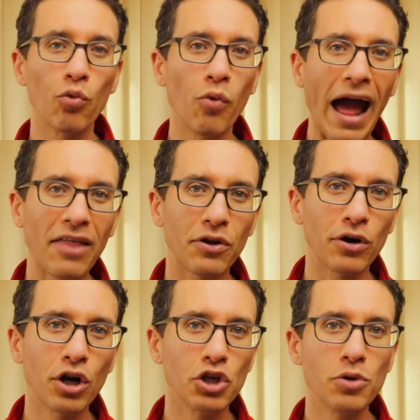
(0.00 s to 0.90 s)

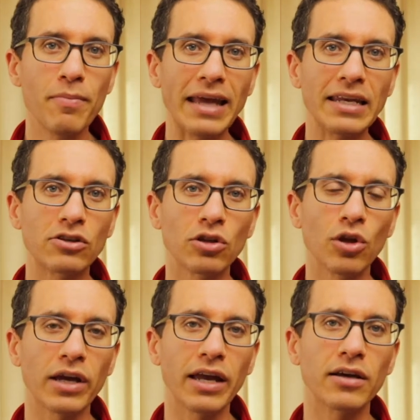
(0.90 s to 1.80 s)
Rather, you may need to
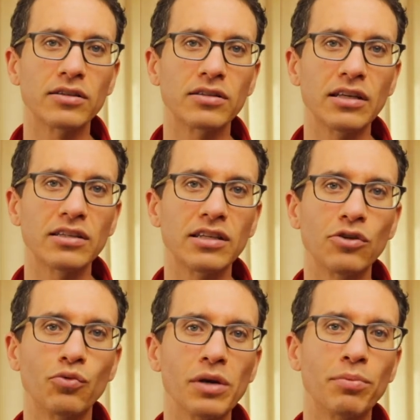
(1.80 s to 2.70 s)
look at
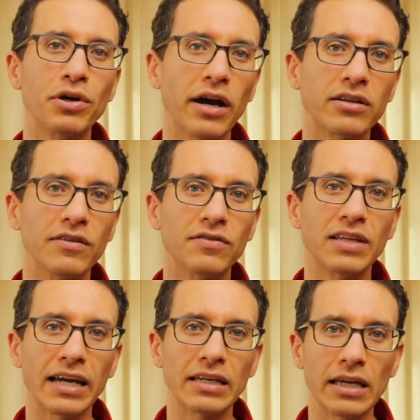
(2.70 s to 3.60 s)
assisted reproductive
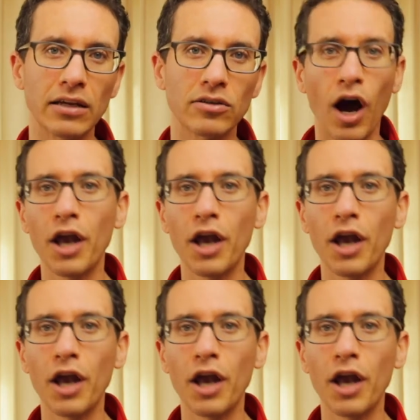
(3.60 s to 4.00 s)
techniques.